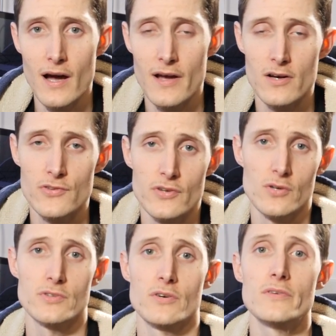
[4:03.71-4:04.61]
I also
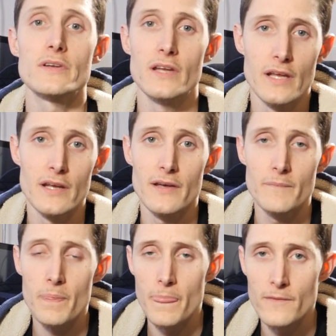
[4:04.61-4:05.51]
don't need it.
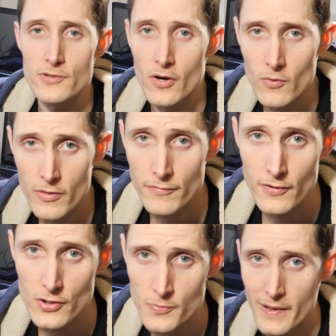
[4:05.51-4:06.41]
So the
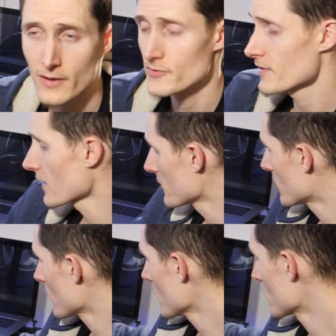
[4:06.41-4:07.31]
first mouse that I
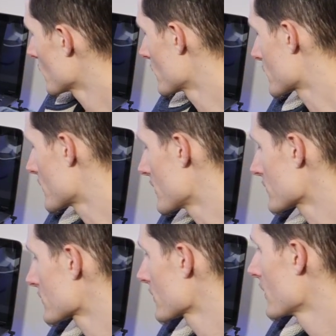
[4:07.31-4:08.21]
bought was
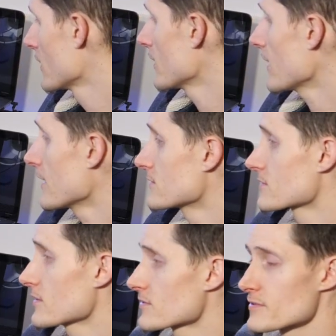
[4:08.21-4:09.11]
this
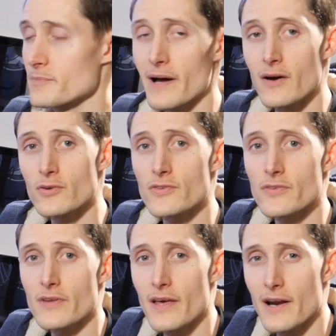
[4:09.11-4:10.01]
Asus mouse,
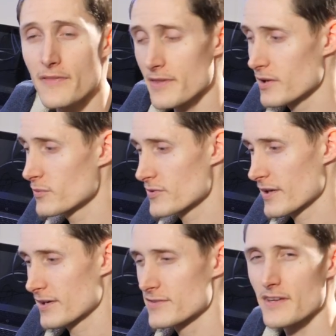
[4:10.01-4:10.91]
and I think it was
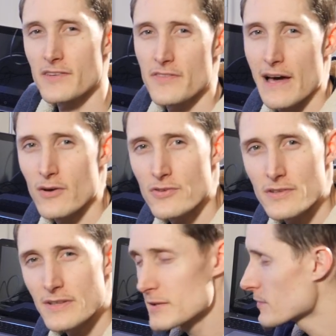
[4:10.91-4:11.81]
like a
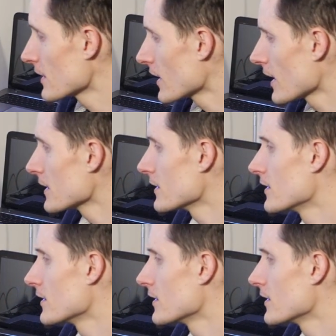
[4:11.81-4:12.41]
6,000 DPI.